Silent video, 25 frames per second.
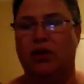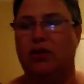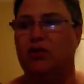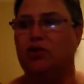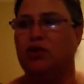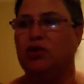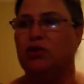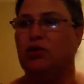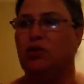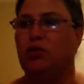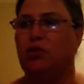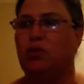
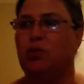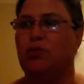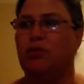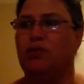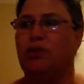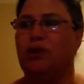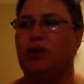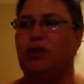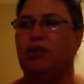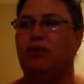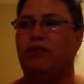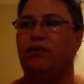just go on
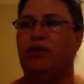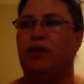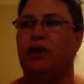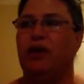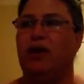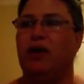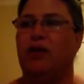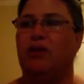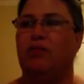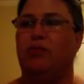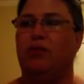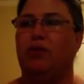there and fill
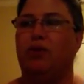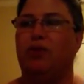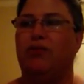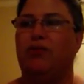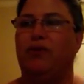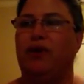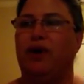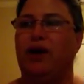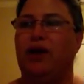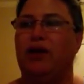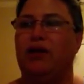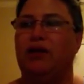out a
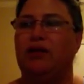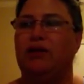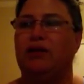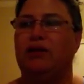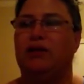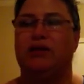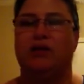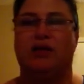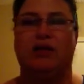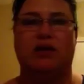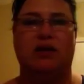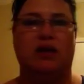profile and
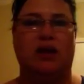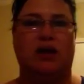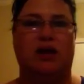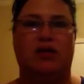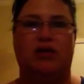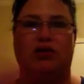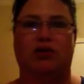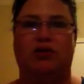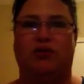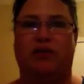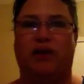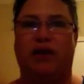it's
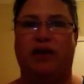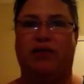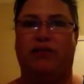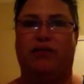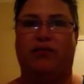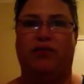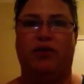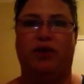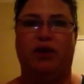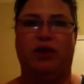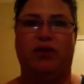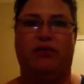$10 flat
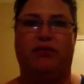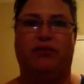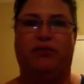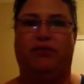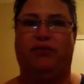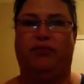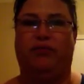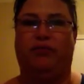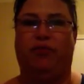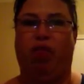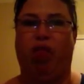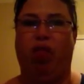free.
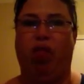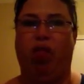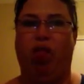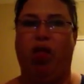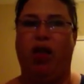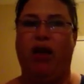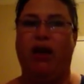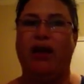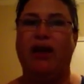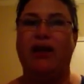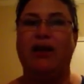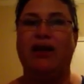Full,
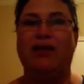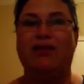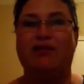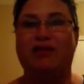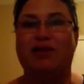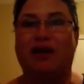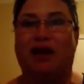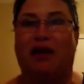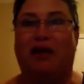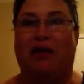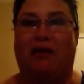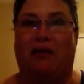I can't even
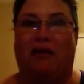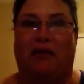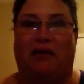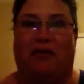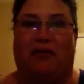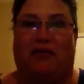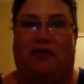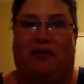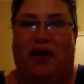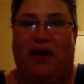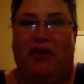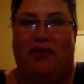talk,
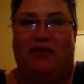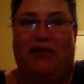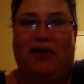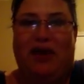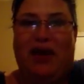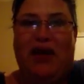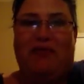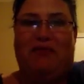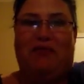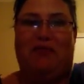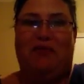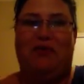flat,
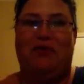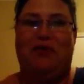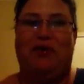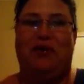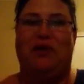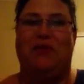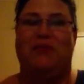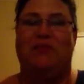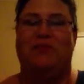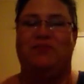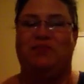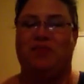flat
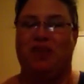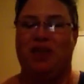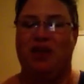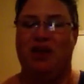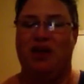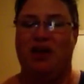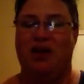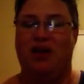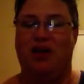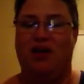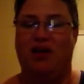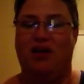free.
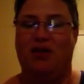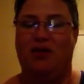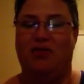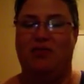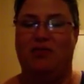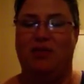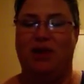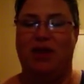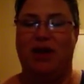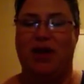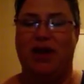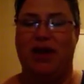
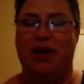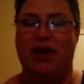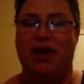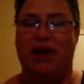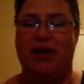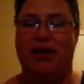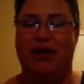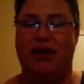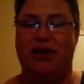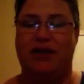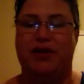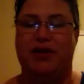Um,
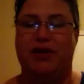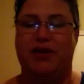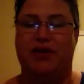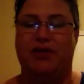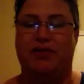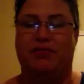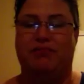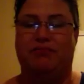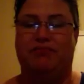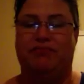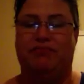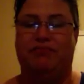and
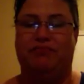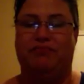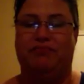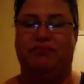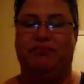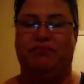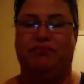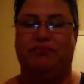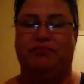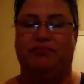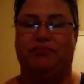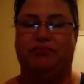um,
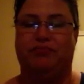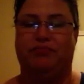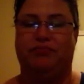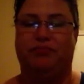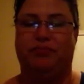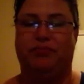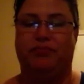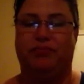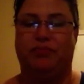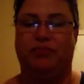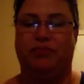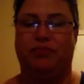
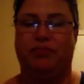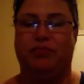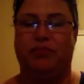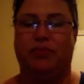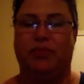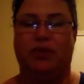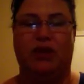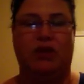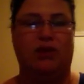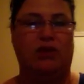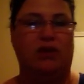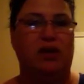
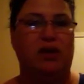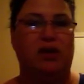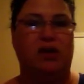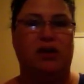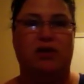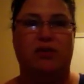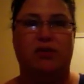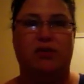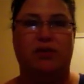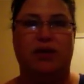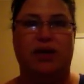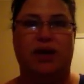yeah,
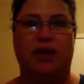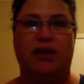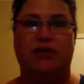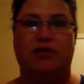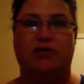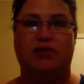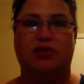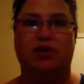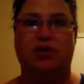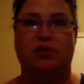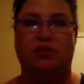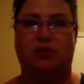no tax,
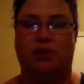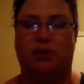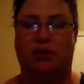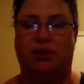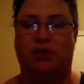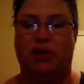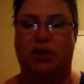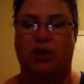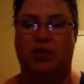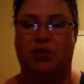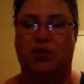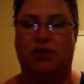no shipping.
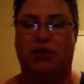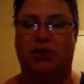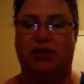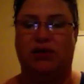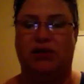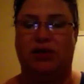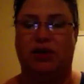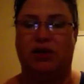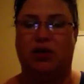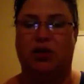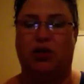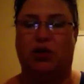So this
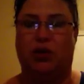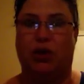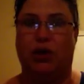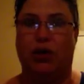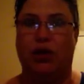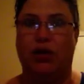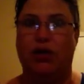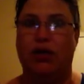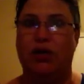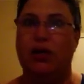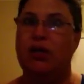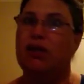is a
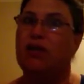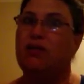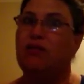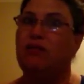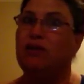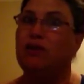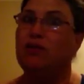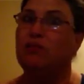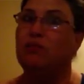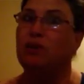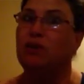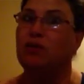great
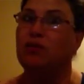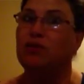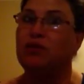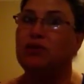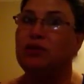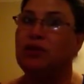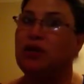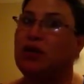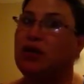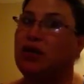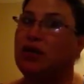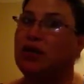gift and Mother's
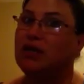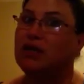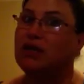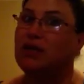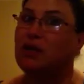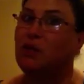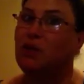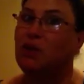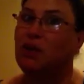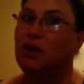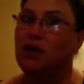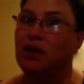Day is
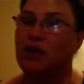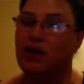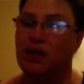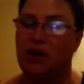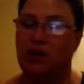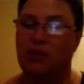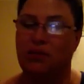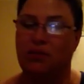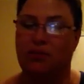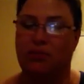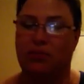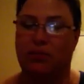coming
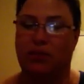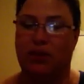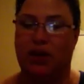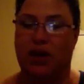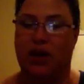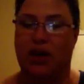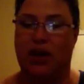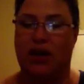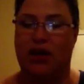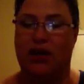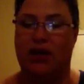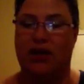up,
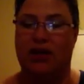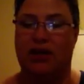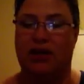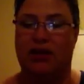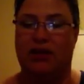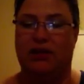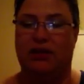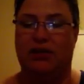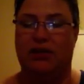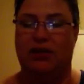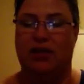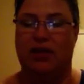
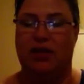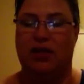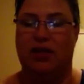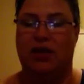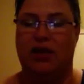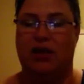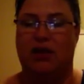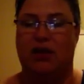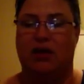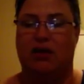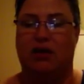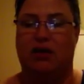guys.
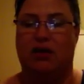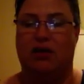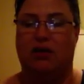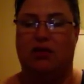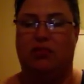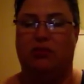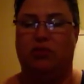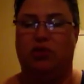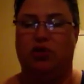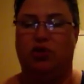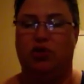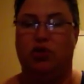
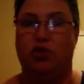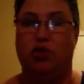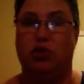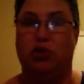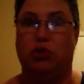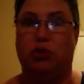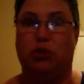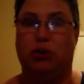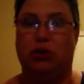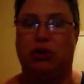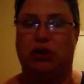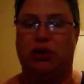Um,
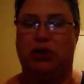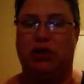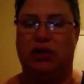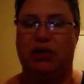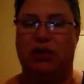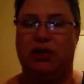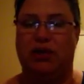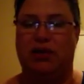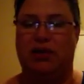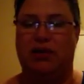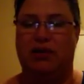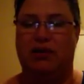
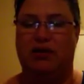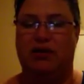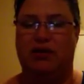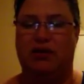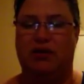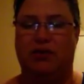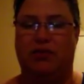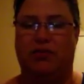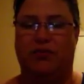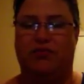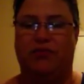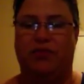children,
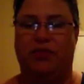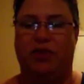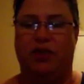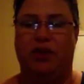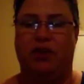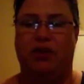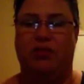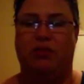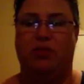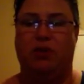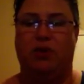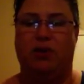all.
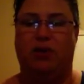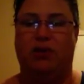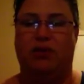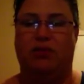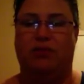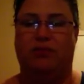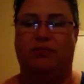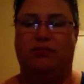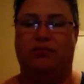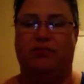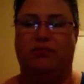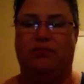But
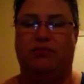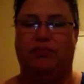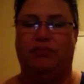um,